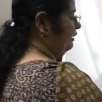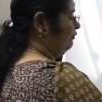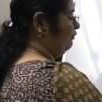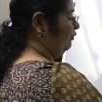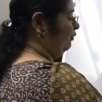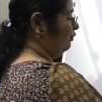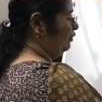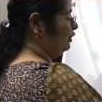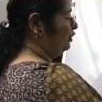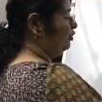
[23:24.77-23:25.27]

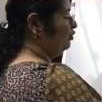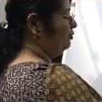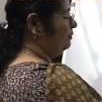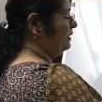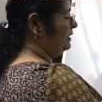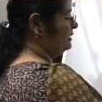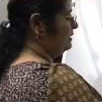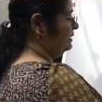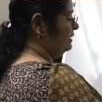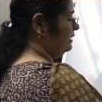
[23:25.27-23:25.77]
4 cube
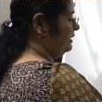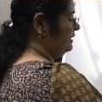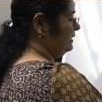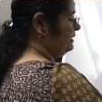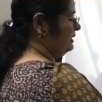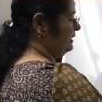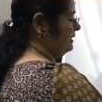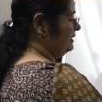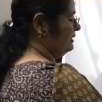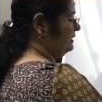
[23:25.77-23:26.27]
is
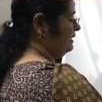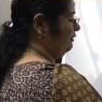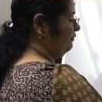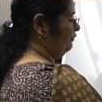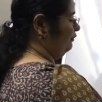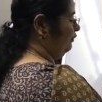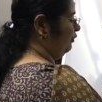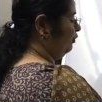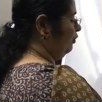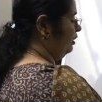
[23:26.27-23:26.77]

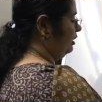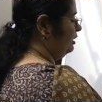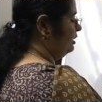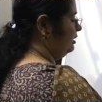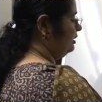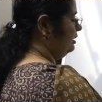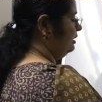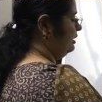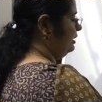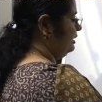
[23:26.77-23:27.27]
64.
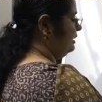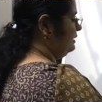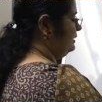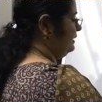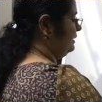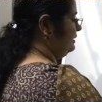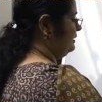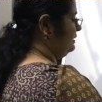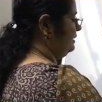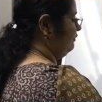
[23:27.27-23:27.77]

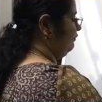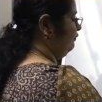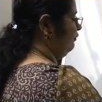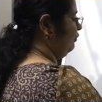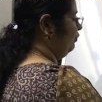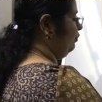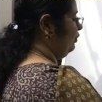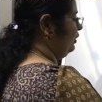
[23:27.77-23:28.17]
64